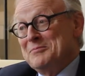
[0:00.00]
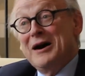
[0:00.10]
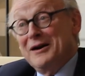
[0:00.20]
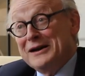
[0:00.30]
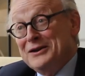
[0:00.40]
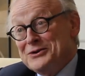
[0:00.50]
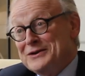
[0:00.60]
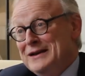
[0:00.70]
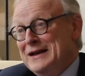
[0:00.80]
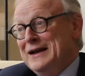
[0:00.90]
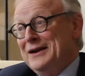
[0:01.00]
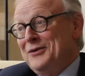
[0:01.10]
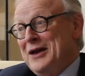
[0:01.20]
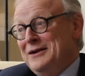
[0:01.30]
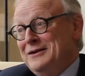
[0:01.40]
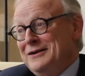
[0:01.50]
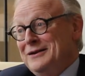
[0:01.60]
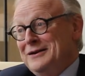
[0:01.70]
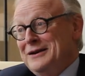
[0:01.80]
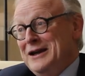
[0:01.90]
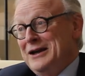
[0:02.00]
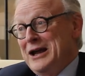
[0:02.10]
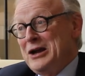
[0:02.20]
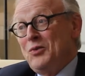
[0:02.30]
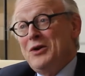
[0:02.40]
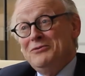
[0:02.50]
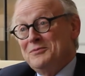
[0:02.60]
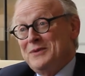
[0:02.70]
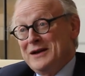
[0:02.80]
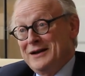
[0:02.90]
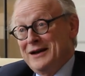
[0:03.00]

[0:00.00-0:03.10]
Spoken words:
markets, then it won't be